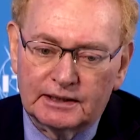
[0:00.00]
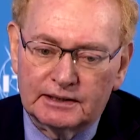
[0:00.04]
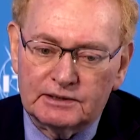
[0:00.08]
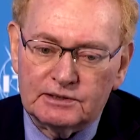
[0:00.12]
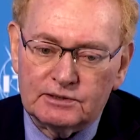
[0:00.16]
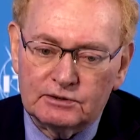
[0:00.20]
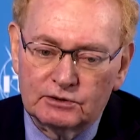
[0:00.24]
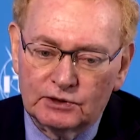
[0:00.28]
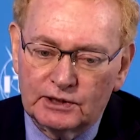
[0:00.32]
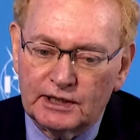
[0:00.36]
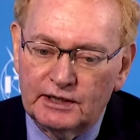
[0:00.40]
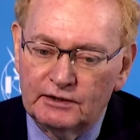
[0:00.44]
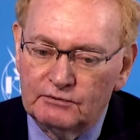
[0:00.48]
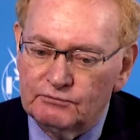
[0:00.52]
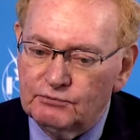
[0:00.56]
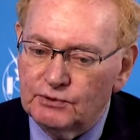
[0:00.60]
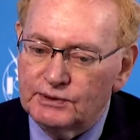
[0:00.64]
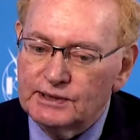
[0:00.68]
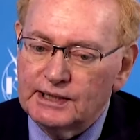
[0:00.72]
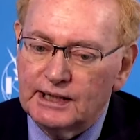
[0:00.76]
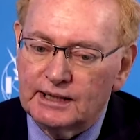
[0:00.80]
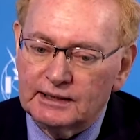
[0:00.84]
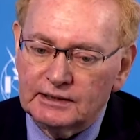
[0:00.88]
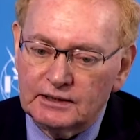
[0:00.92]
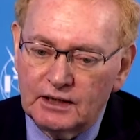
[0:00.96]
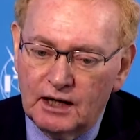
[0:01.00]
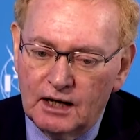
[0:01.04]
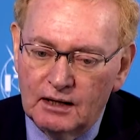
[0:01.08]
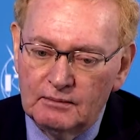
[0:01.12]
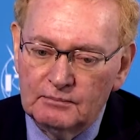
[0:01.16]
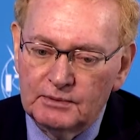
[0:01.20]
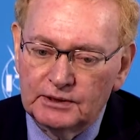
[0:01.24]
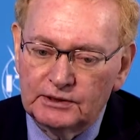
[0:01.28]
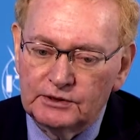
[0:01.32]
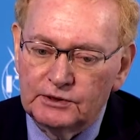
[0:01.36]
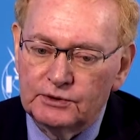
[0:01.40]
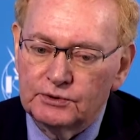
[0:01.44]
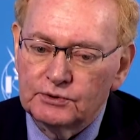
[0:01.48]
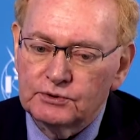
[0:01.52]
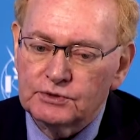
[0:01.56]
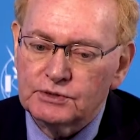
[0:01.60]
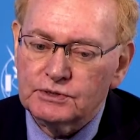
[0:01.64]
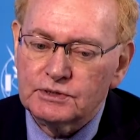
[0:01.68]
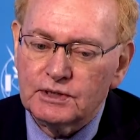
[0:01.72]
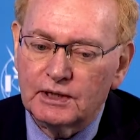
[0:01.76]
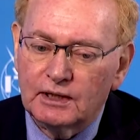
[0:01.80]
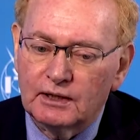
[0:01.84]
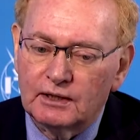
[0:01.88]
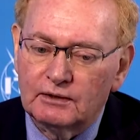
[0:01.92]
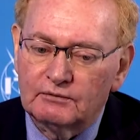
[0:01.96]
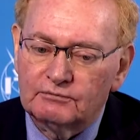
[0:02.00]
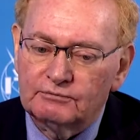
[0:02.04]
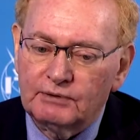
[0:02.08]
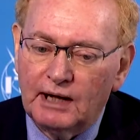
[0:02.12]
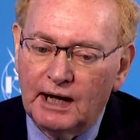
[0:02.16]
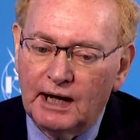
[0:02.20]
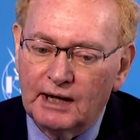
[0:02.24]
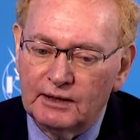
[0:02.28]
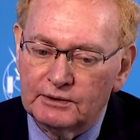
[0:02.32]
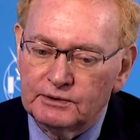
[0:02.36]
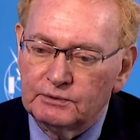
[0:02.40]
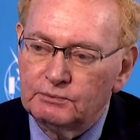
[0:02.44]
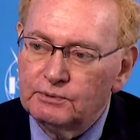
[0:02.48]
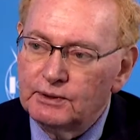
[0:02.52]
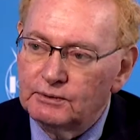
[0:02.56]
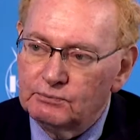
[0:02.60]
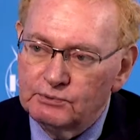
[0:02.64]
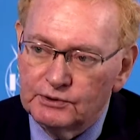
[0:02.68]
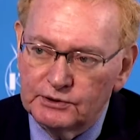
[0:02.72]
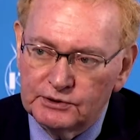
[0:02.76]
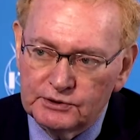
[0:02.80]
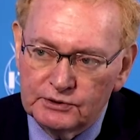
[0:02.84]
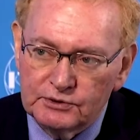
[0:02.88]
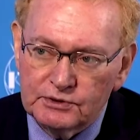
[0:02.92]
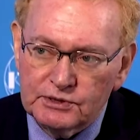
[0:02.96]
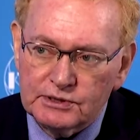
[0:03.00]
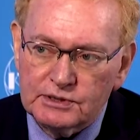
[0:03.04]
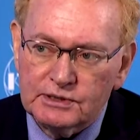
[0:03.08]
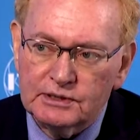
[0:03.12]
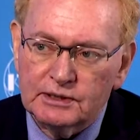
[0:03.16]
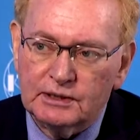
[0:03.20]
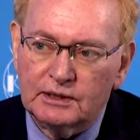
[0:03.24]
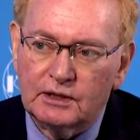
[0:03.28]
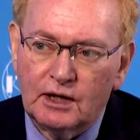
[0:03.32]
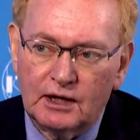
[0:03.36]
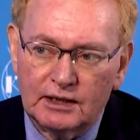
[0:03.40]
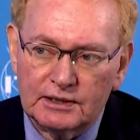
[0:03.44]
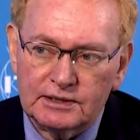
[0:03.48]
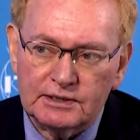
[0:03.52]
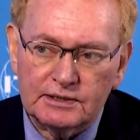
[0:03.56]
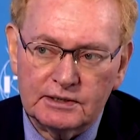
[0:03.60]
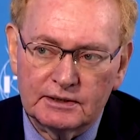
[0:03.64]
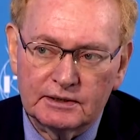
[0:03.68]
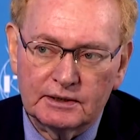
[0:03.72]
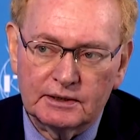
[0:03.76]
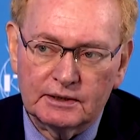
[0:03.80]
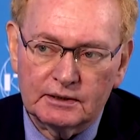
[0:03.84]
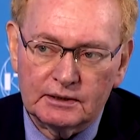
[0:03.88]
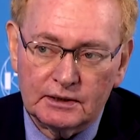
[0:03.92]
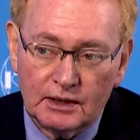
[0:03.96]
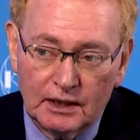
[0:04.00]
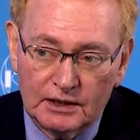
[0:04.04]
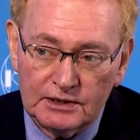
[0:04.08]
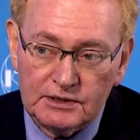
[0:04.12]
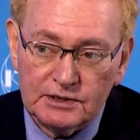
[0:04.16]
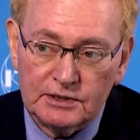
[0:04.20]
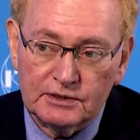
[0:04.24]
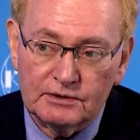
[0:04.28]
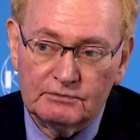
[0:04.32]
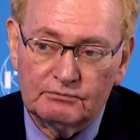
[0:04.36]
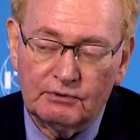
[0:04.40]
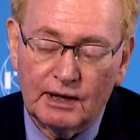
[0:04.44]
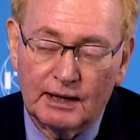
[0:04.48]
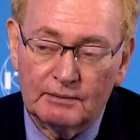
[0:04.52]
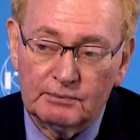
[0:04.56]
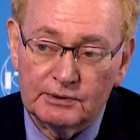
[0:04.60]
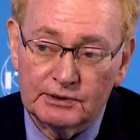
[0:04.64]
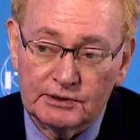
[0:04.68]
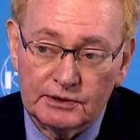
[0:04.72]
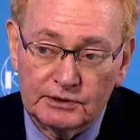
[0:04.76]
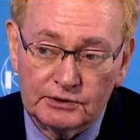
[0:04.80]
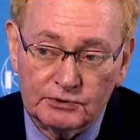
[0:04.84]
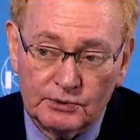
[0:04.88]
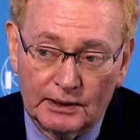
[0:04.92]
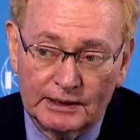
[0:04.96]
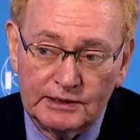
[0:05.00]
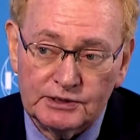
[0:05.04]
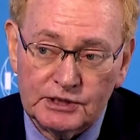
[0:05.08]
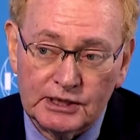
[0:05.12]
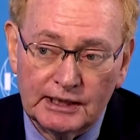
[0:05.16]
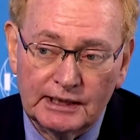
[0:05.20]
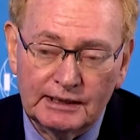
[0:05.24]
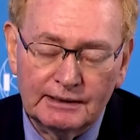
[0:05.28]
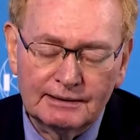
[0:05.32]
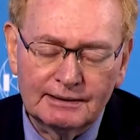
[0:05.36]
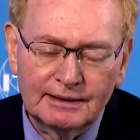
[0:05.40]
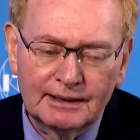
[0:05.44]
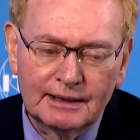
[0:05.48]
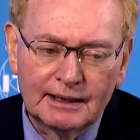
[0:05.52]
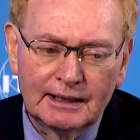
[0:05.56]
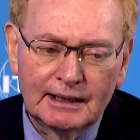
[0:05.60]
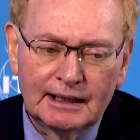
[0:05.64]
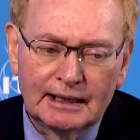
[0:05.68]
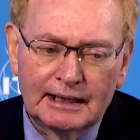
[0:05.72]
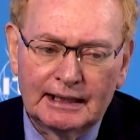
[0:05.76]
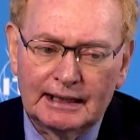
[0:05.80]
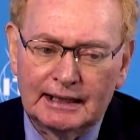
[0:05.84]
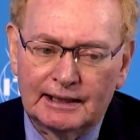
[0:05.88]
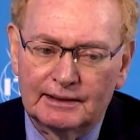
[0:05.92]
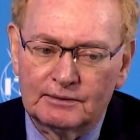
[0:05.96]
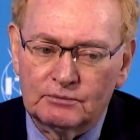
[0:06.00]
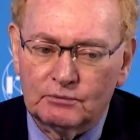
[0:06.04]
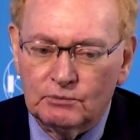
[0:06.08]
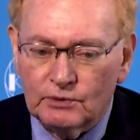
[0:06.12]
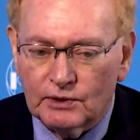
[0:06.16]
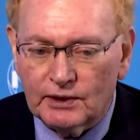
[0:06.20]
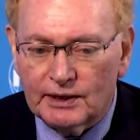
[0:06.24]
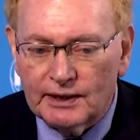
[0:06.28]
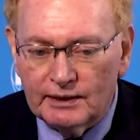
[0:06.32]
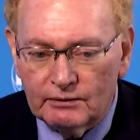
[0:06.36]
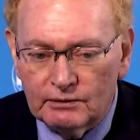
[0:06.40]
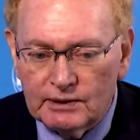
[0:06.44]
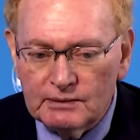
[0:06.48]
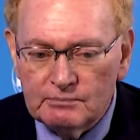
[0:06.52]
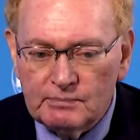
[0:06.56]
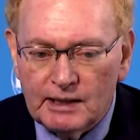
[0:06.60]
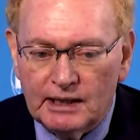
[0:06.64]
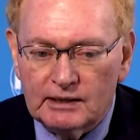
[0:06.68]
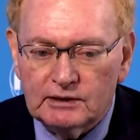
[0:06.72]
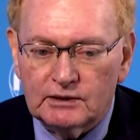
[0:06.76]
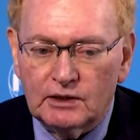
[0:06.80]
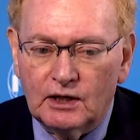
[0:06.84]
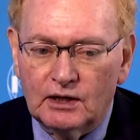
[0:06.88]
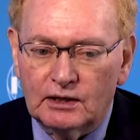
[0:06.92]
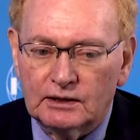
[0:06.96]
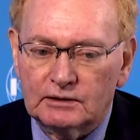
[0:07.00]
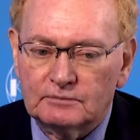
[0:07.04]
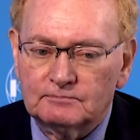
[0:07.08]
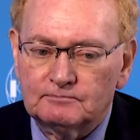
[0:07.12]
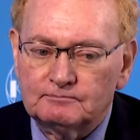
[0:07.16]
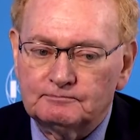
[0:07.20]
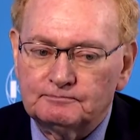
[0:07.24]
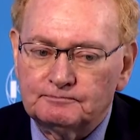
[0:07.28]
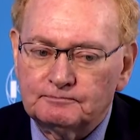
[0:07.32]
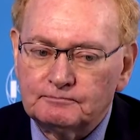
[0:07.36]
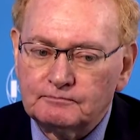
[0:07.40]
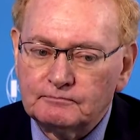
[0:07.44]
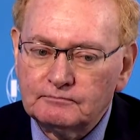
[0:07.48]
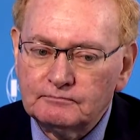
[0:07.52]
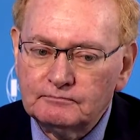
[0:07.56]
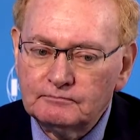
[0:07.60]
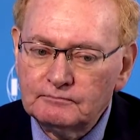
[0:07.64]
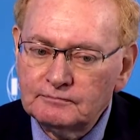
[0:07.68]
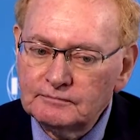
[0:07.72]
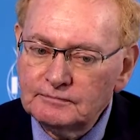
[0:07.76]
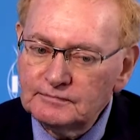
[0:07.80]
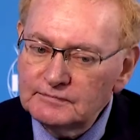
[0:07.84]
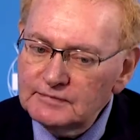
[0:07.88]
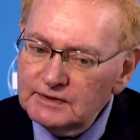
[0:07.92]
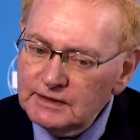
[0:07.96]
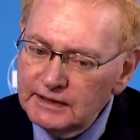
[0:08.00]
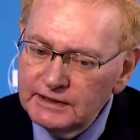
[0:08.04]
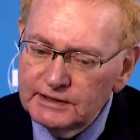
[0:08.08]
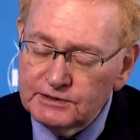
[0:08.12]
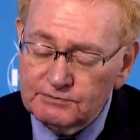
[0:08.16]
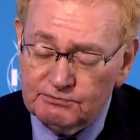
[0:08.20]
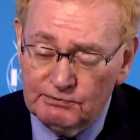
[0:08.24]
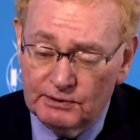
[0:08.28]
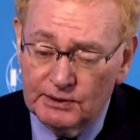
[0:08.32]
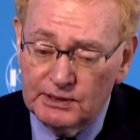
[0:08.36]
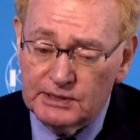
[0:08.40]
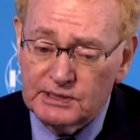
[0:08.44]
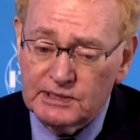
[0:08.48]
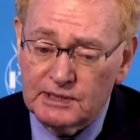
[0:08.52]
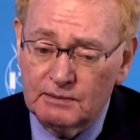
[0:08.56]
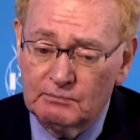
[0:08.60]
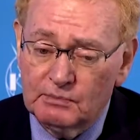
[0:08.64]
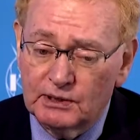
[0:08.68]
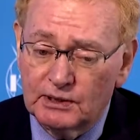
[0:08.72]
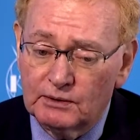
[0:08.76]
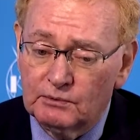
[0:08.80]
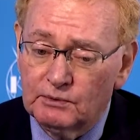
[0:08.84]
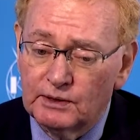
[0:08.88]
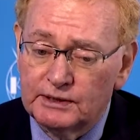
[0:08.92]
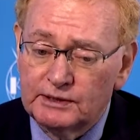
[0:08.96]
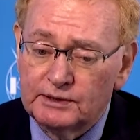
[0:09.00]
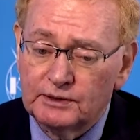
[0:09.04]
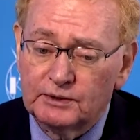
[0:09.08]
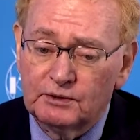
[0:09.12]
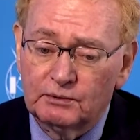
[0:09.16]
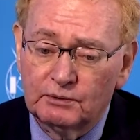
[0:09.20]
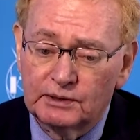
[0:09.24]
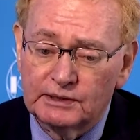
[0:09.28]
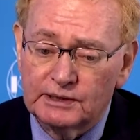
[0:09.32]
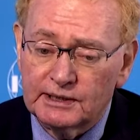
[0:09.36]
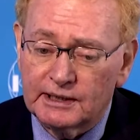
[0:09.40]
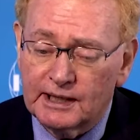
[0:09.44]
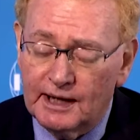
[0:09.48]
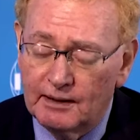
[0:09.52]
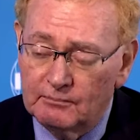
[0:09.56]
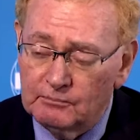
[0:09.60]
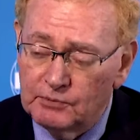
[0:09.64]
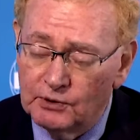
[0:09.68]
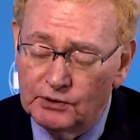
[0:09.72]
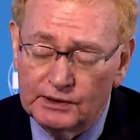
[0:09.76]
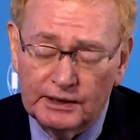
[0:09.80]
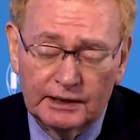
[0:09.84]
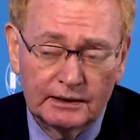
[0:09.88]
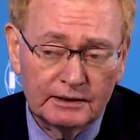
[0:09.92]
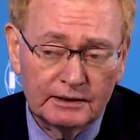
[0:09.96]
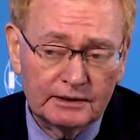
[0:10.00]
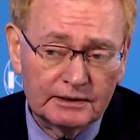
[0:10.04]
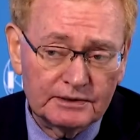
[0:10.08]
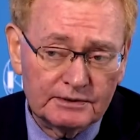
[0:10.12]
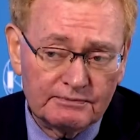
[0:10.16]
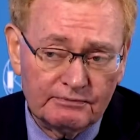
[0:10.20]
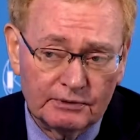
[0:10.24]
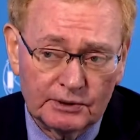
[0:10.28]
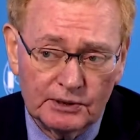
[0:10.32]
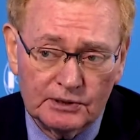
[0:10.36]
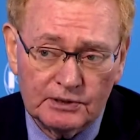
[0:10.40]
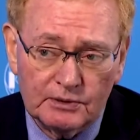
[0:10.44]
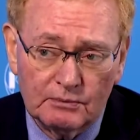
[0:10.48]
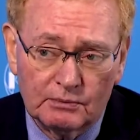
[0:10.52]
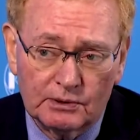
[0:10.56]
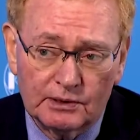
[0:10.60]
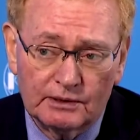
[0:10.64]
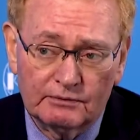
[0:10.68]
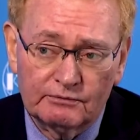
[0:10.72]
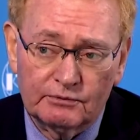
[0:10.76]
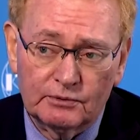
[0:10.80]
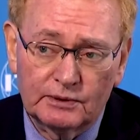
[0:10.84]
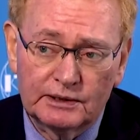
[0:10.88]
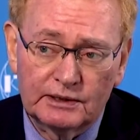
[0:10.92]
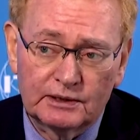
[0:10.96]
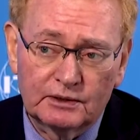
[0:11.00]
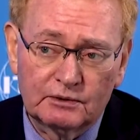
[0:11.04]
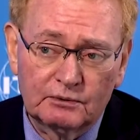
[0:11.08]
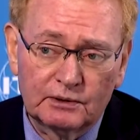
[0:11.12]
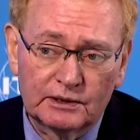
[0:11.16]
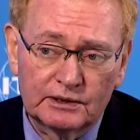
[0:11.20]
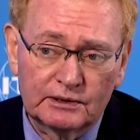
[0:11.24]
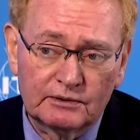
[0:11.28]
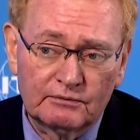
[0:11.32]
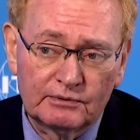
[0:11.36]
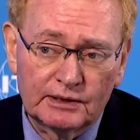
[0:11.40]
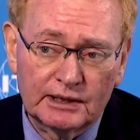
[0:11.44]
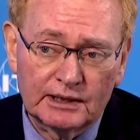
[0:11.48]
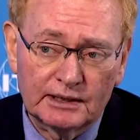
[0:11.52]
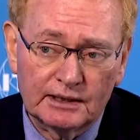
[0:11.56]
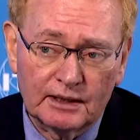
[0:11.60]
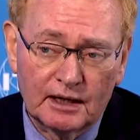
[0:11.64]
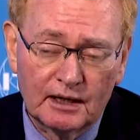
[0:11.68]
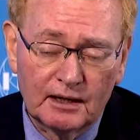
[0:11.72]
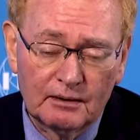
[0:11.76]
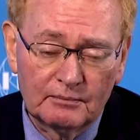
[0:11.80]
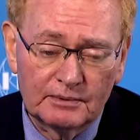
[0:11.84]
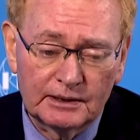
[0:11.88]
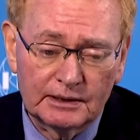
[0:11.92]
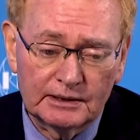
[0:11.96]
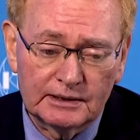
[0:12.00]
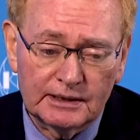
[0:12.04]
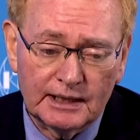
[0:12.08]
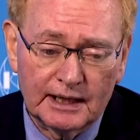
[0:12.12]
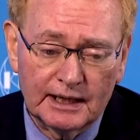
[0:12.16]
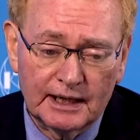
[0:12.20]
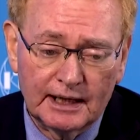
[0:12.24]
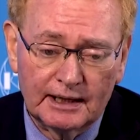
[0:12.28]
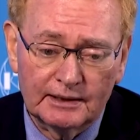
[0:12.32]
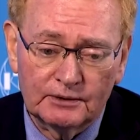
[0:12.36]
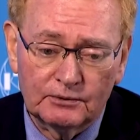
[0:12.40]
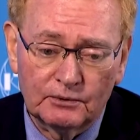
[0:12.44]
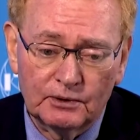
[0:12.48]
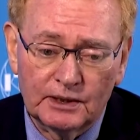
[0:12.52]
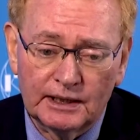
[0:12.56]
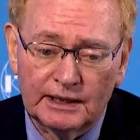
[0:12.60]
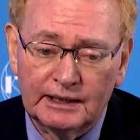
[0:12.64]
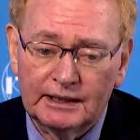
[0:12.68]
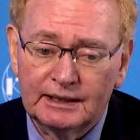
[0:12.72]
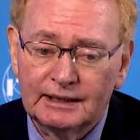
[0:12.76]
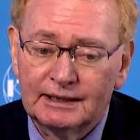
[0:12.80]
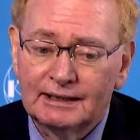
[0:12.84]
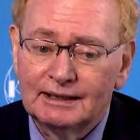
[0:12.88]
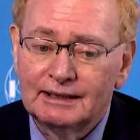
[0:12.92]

it's looking for that common use of how do we reduce the cost of the fiber, the trenching. And we're here in Bangkok. It's very similar when you go into Cambodia. It's very similar when you go into Vietnam, into Hanoi.